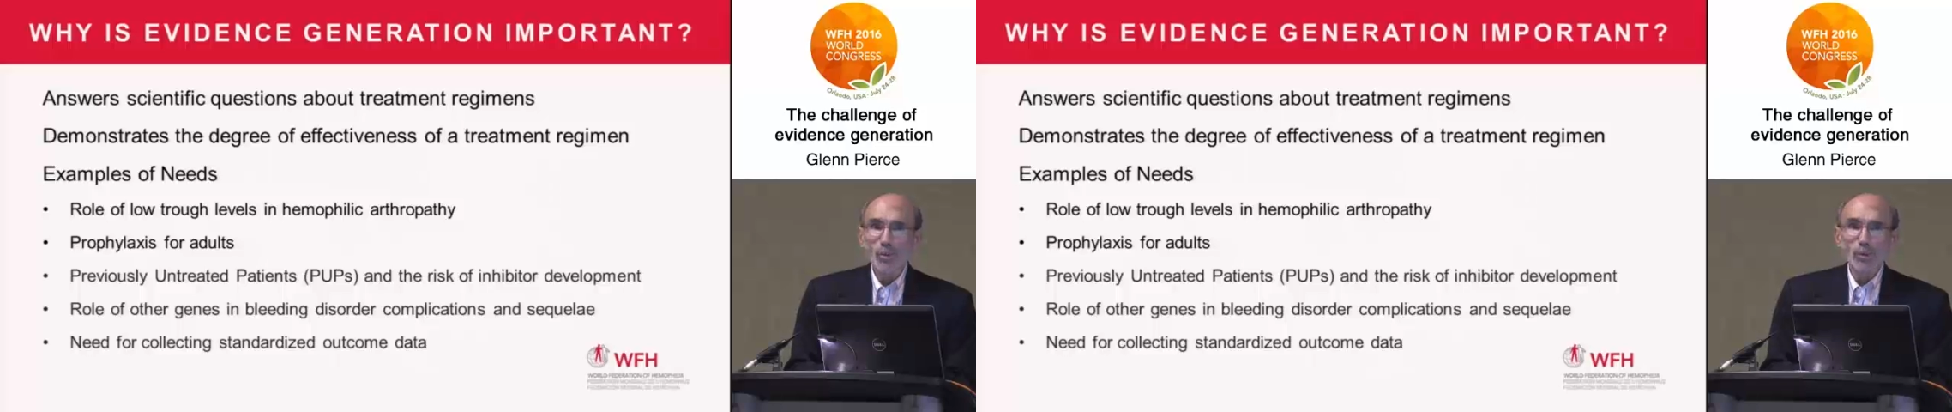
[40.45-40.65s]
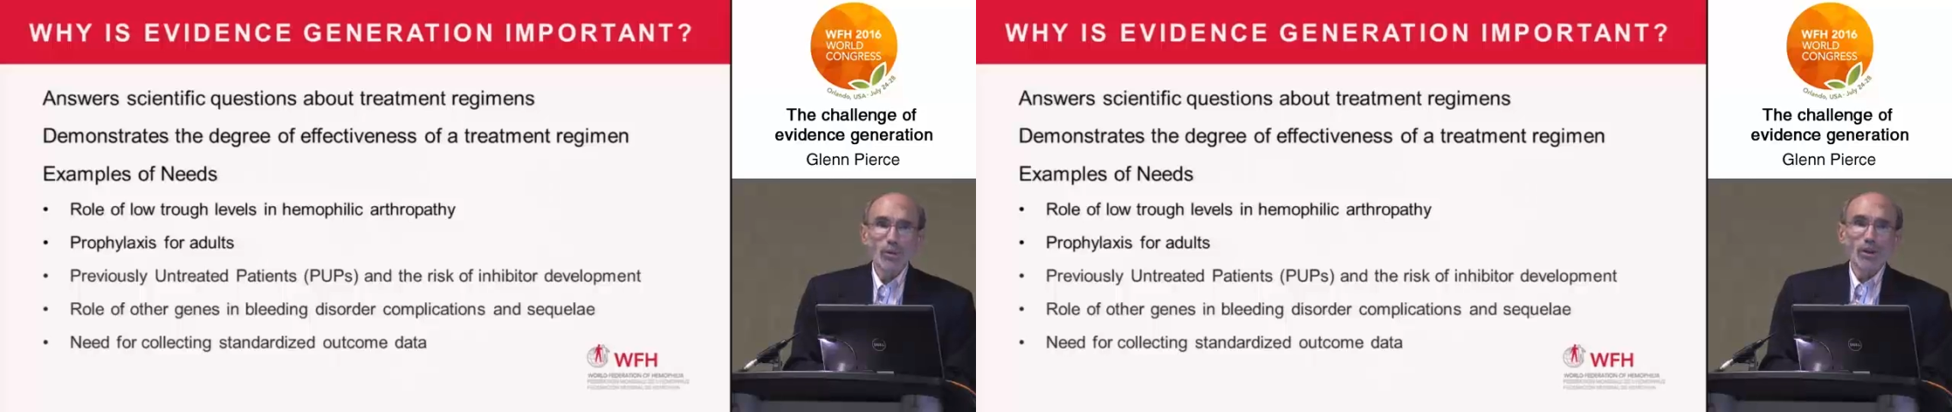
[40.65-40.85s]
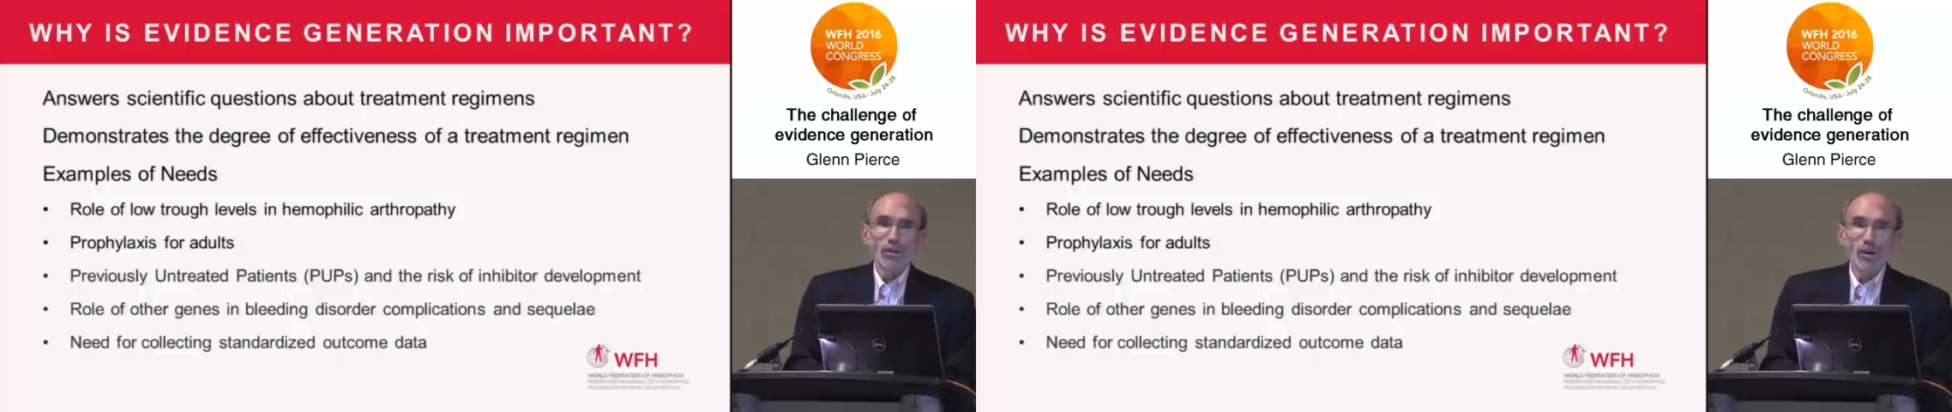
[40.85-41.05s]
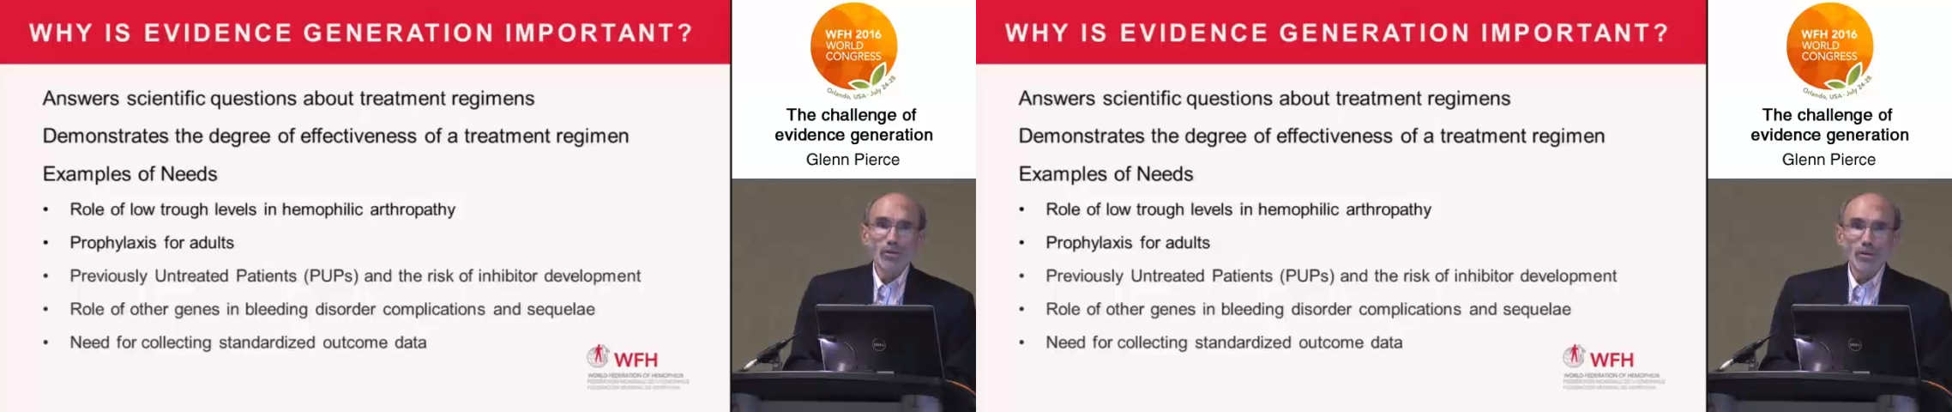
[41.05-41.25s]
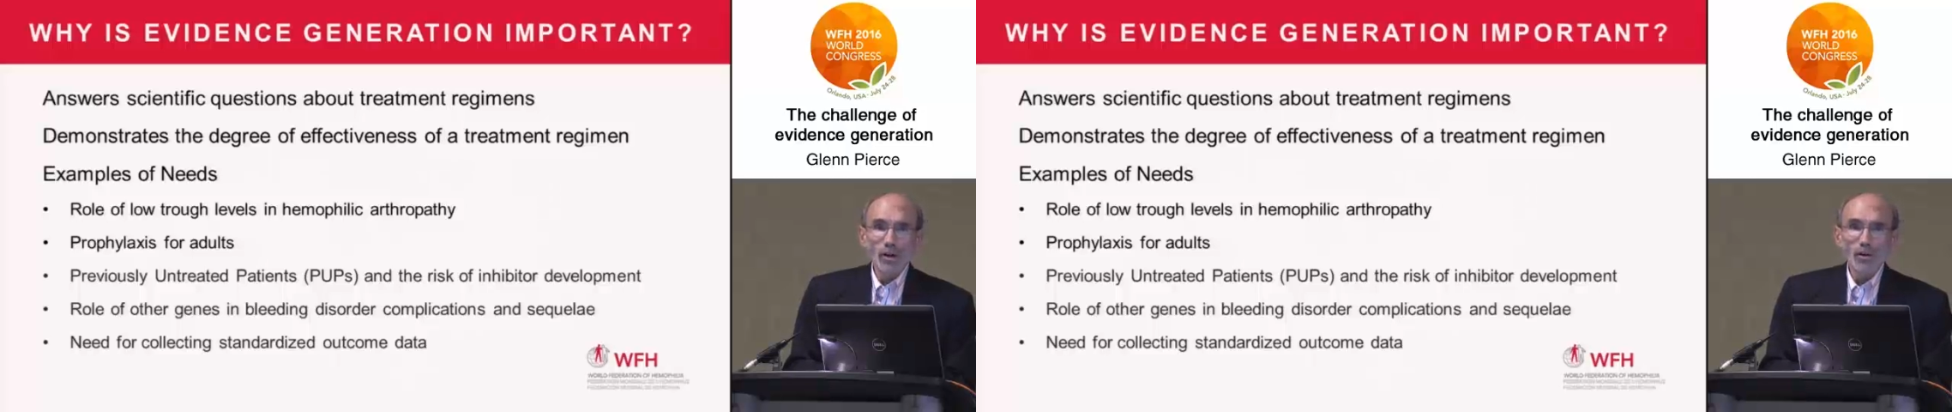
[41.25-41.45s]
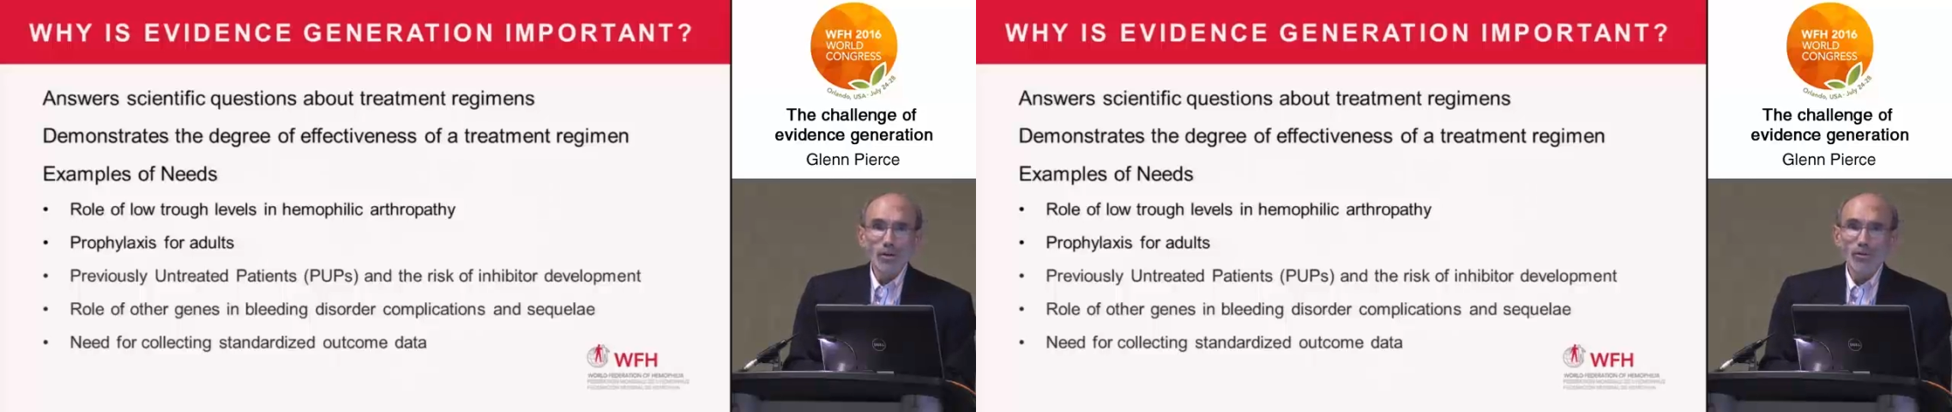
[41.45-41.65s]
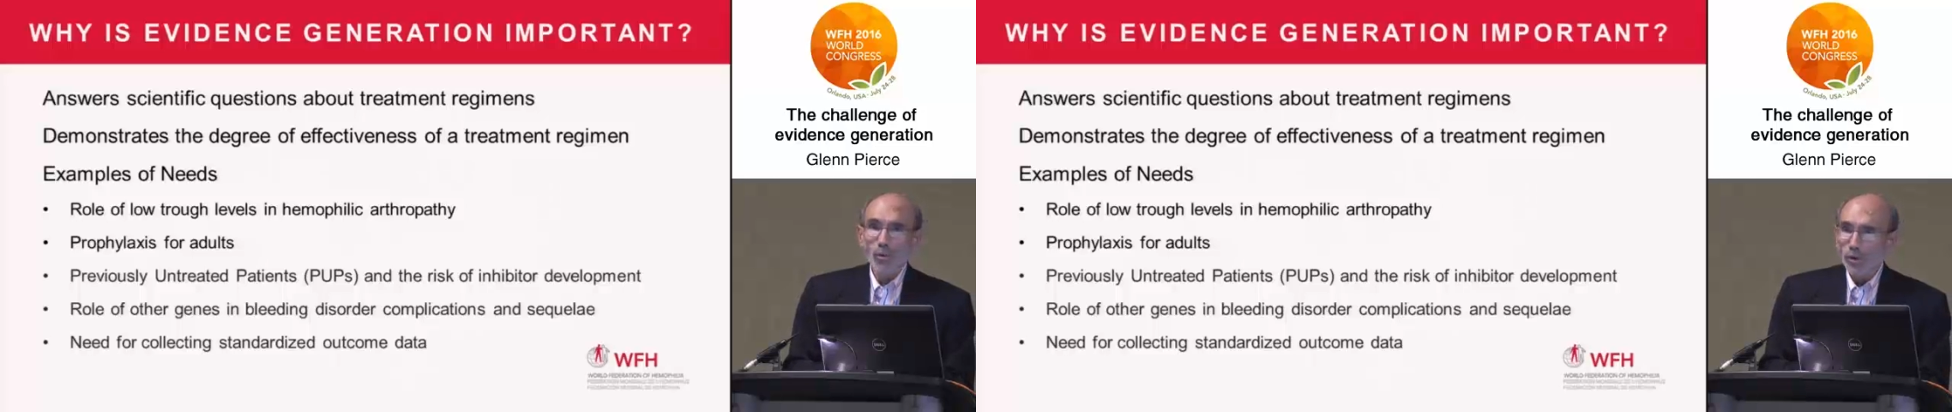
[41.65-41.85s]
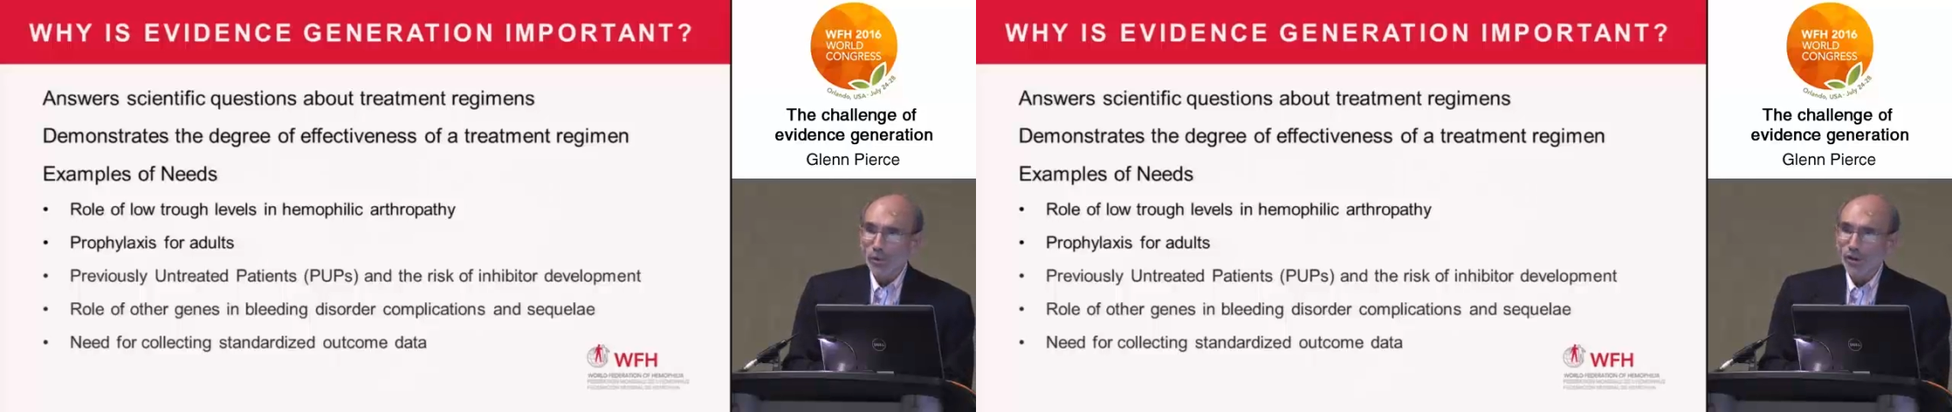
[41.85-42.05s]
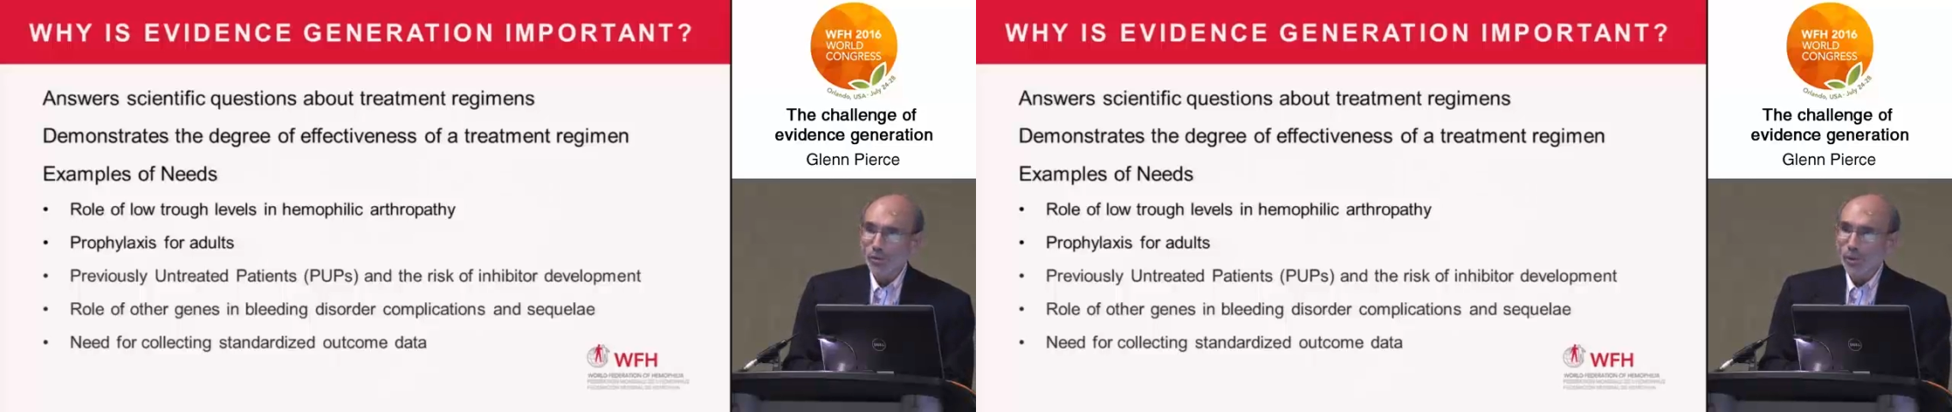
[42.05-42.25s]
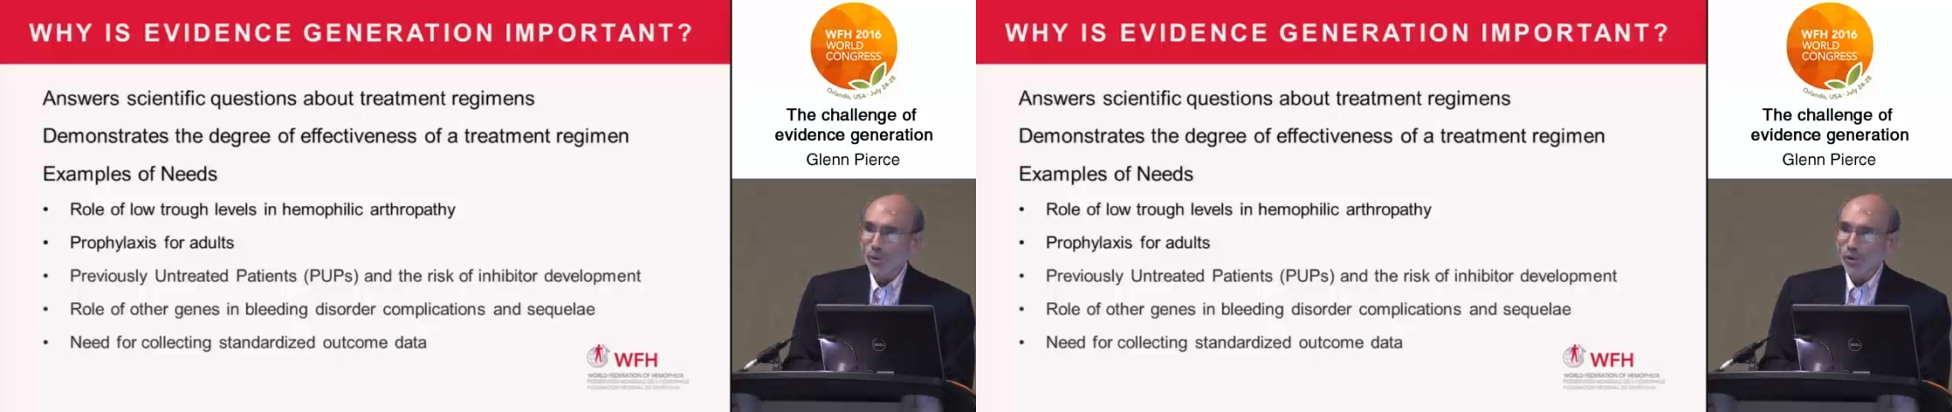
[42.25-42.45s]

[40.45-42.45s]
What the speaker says: we really don't know if one regimen